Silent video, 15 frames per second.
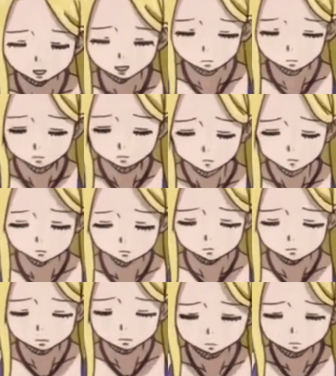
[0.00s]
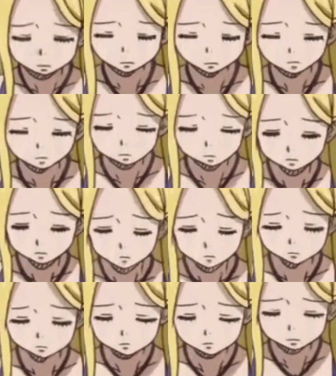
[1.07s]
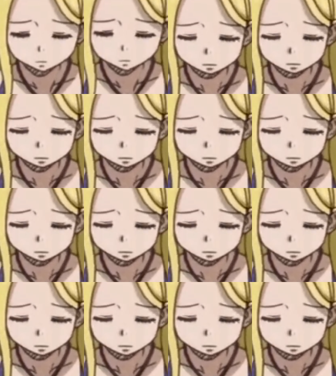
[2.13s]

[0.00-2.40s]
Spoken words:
pray to the fairy tale gods for that one, I guess.